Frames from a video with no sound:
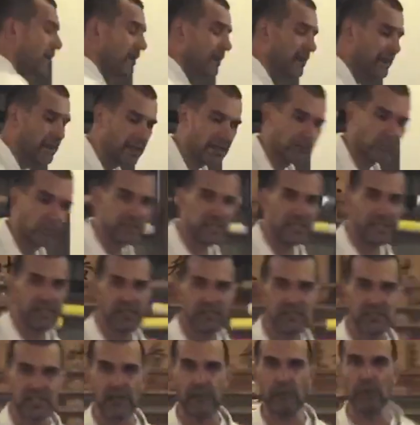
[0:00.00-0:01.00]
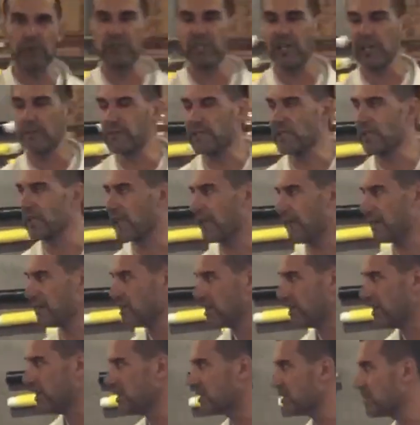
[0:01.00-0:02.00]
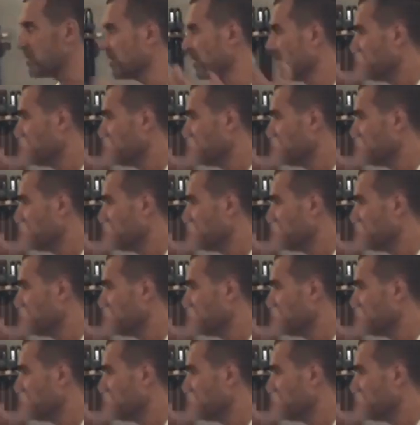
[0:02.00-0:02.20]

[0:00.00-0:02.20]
Yeah, we see this several times in the Kata, this